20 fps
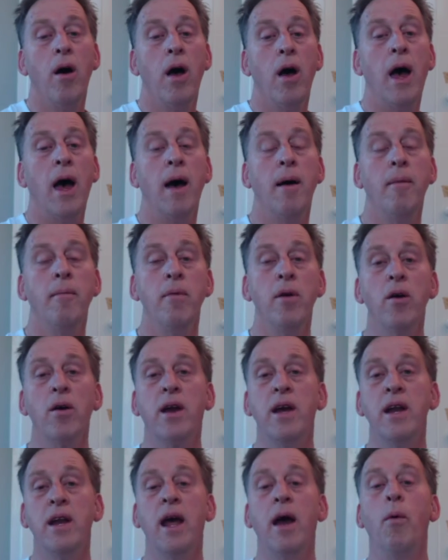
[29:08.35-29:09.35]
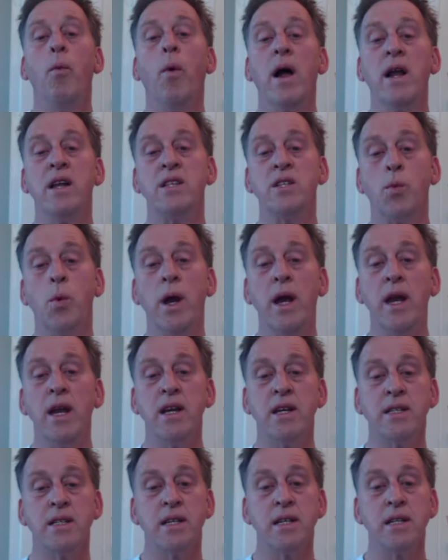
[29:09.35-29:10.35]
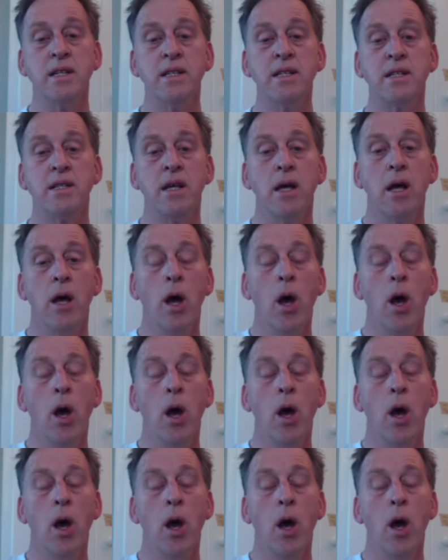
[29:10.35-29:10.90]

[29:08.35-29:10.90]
looking at one's weaknesses,